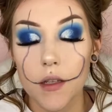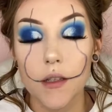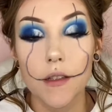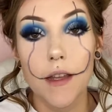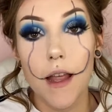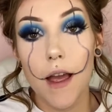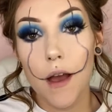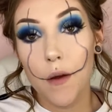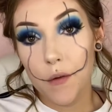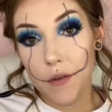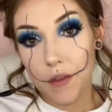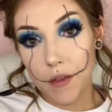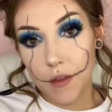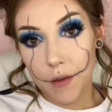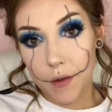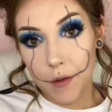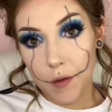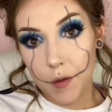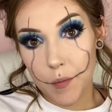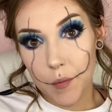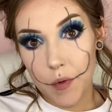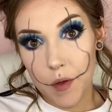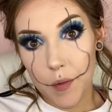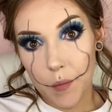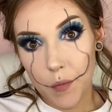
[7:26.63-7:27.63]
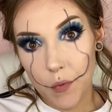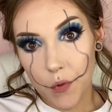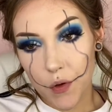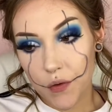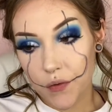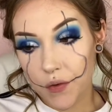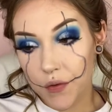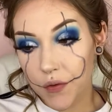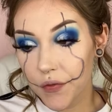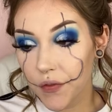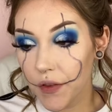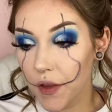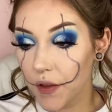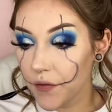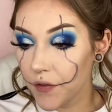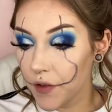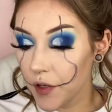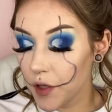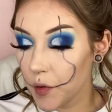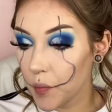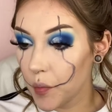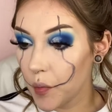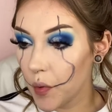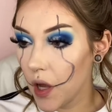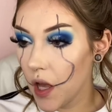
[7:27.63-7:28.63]
Now with a little bit more of a fluffier
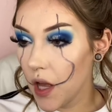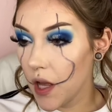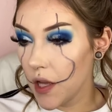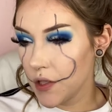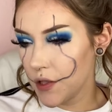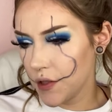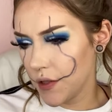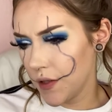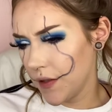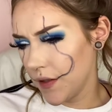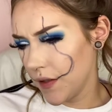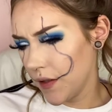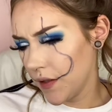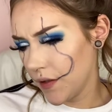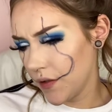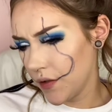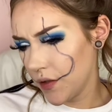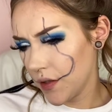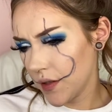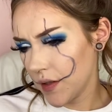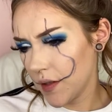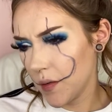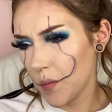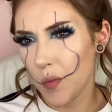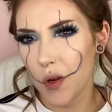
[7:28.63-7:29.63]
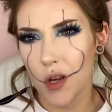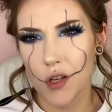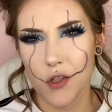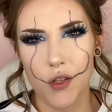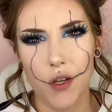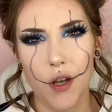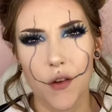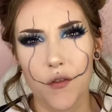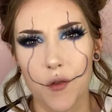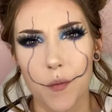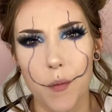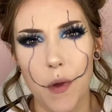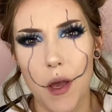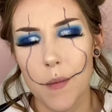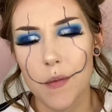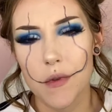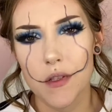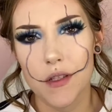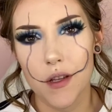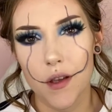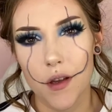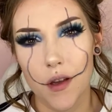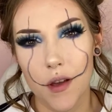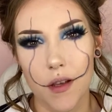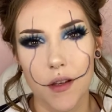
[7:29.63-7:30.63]
brush, this is just a brush I got from
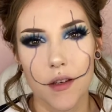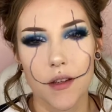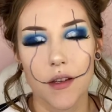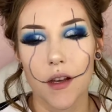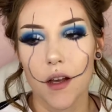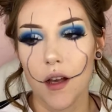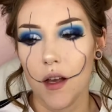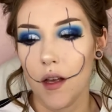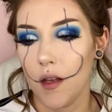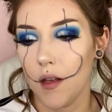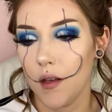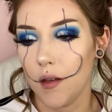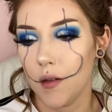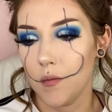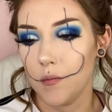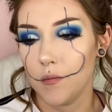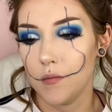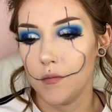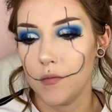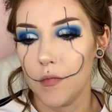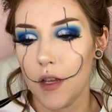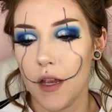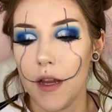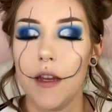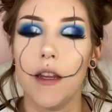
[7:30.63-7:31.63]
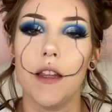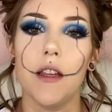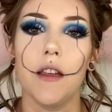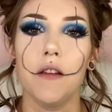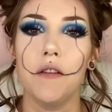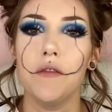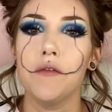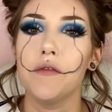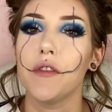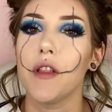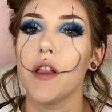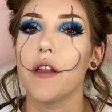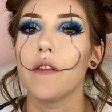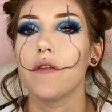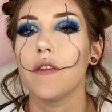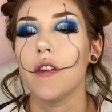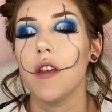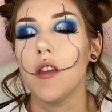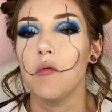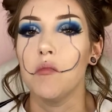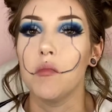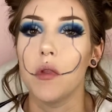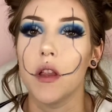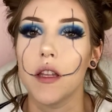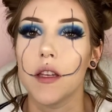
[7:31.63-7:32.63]
Amazon. Any fluffy
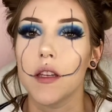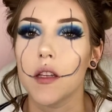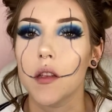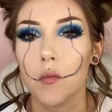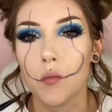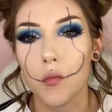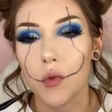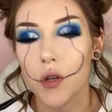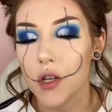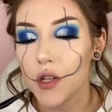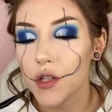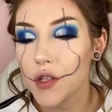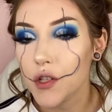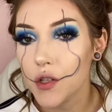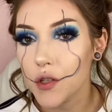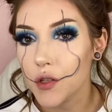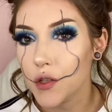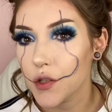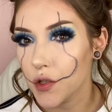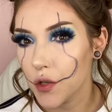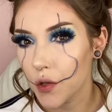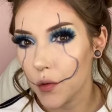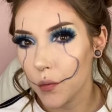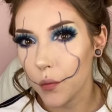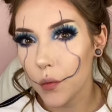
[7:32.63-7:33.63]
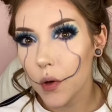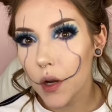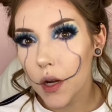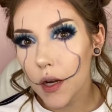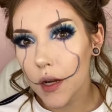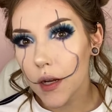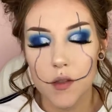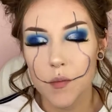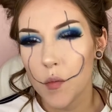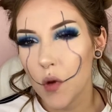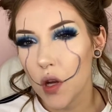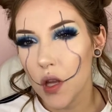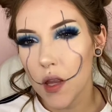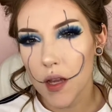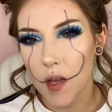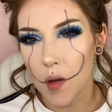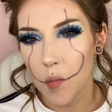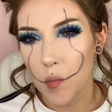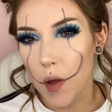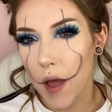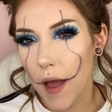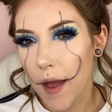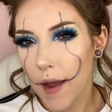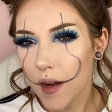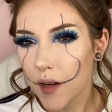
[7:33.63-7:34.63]
blending brush should work. More like a
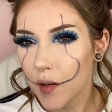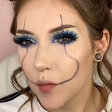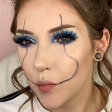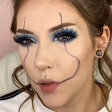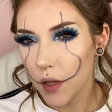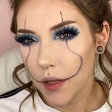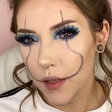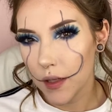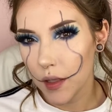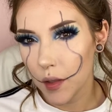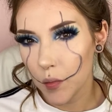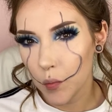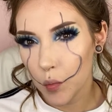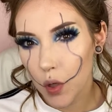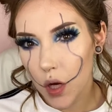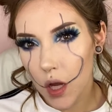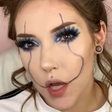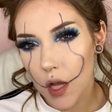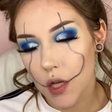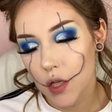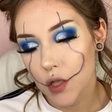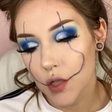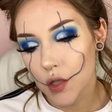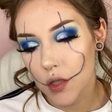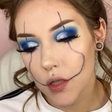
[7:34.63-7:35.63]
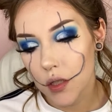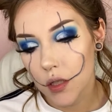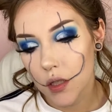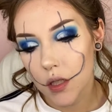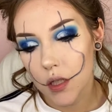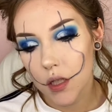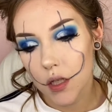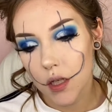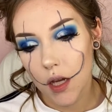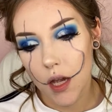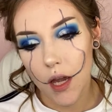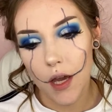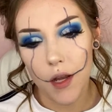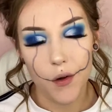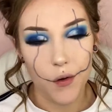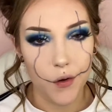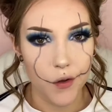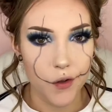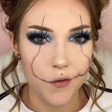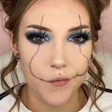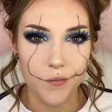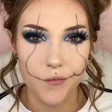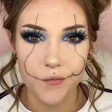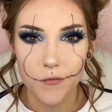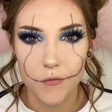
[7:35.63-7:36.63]
packer blending brush. I don't know.
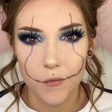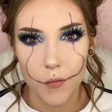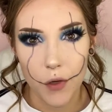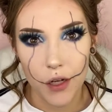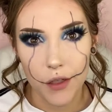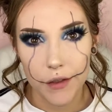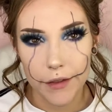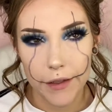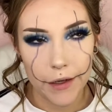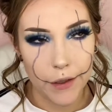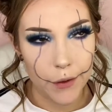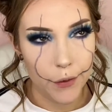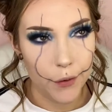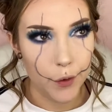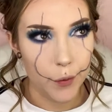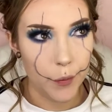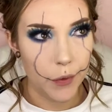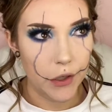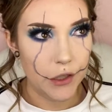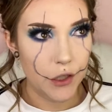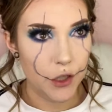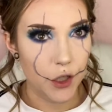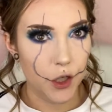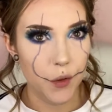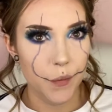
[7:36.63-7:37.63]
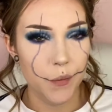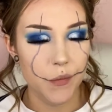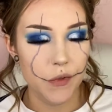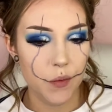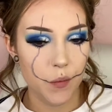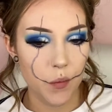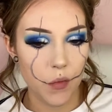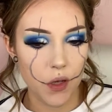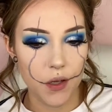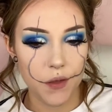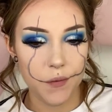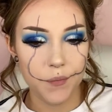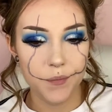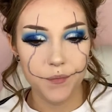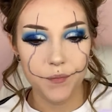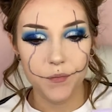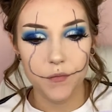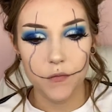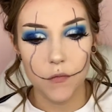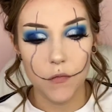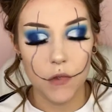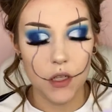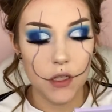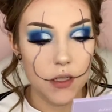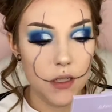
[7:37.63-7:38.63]
Apparently I don't know my terms, but I'm
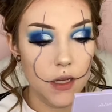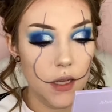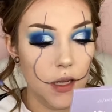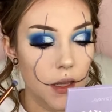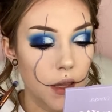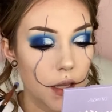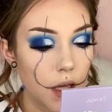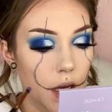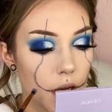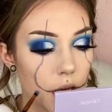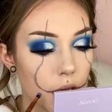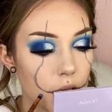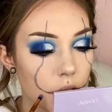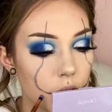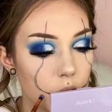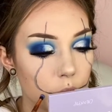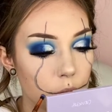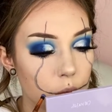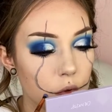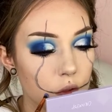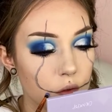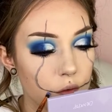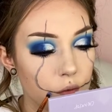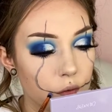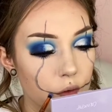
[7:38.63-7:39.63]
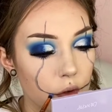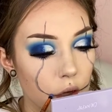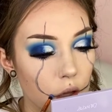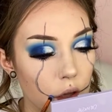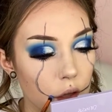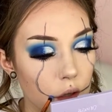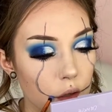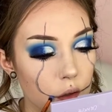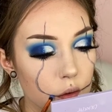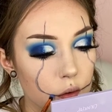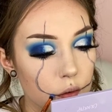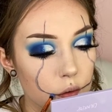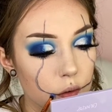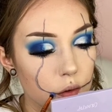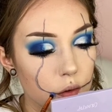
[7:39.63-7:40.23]
gonna take that and I'm gonna follow